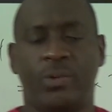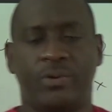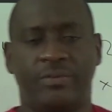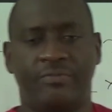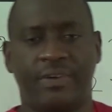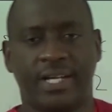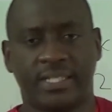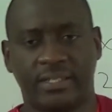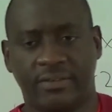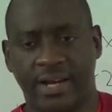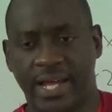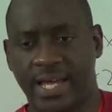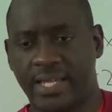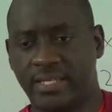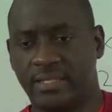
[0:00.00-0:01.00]
would
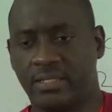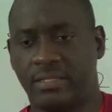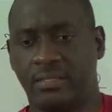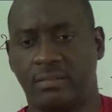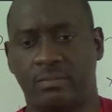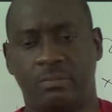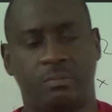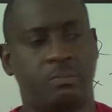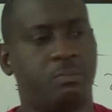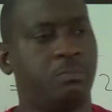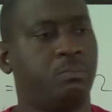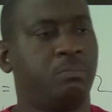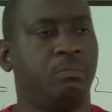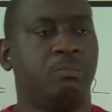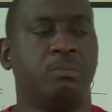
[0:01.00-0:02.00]
factorize
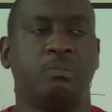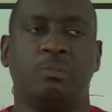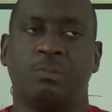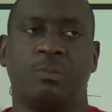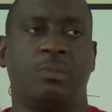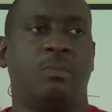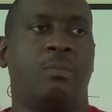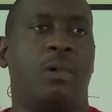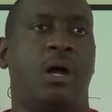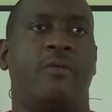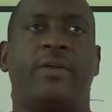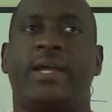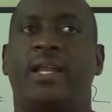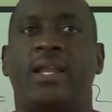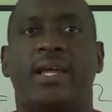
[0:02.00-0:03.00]
a
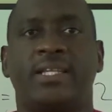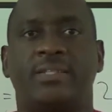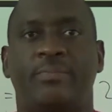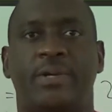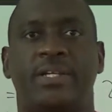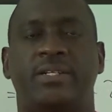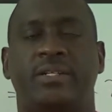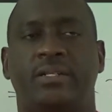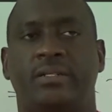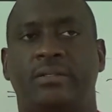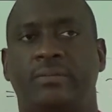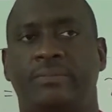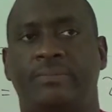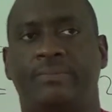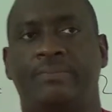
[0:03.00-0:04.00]
regular expression,
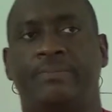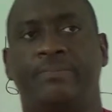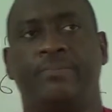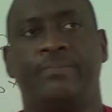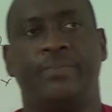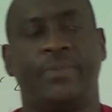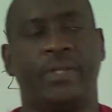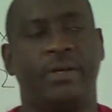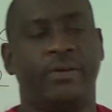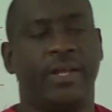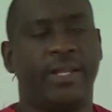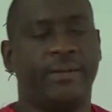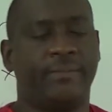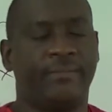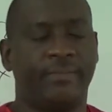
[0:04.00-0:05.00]
all
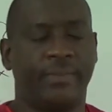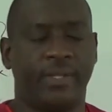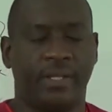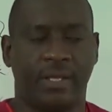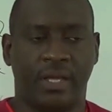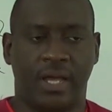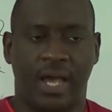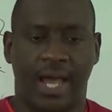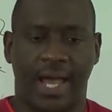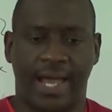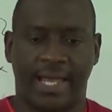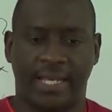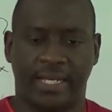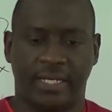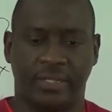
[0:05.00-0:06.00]
right?
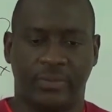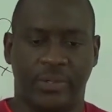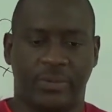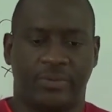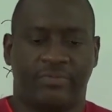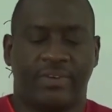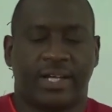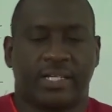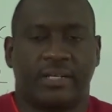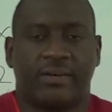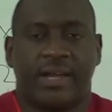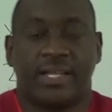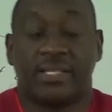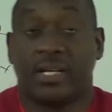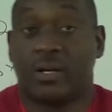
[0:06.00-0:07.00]
And we would
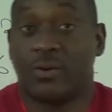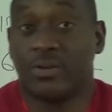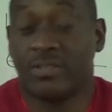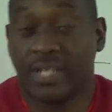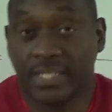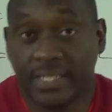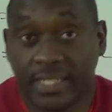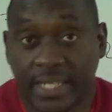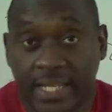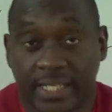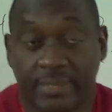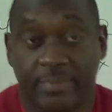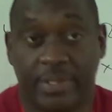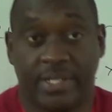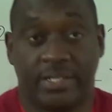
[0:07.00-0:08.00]
factorize a quadratic
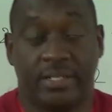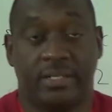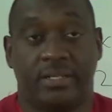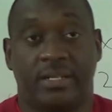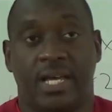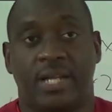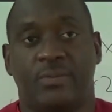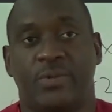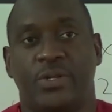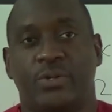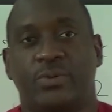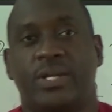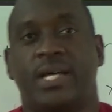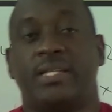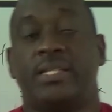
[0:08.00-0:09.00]
expression. And we know
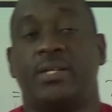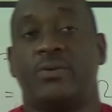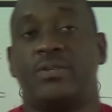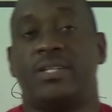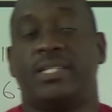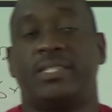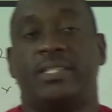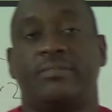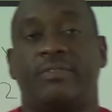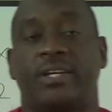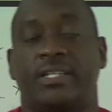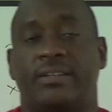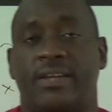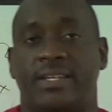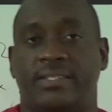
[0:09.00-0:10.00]
that the quadratic
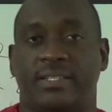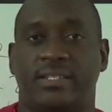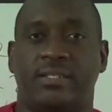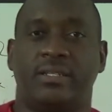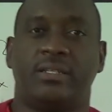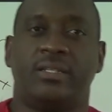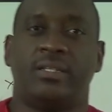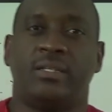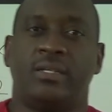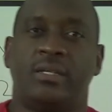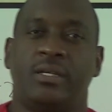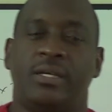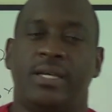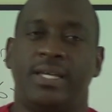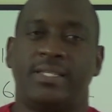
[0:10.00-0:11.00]
factorization
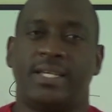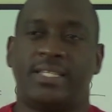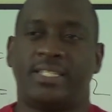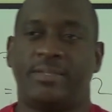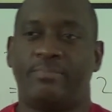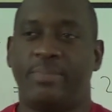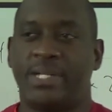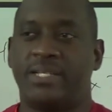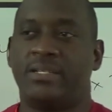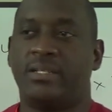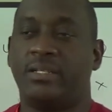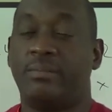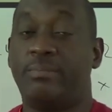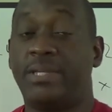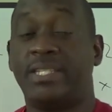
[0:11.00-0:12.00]
is a
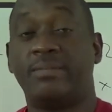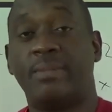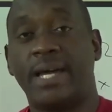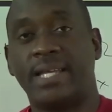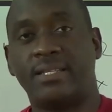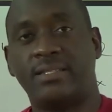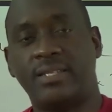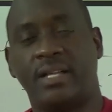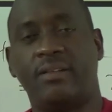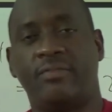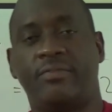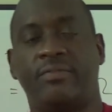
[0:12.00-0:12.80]
special beast by itself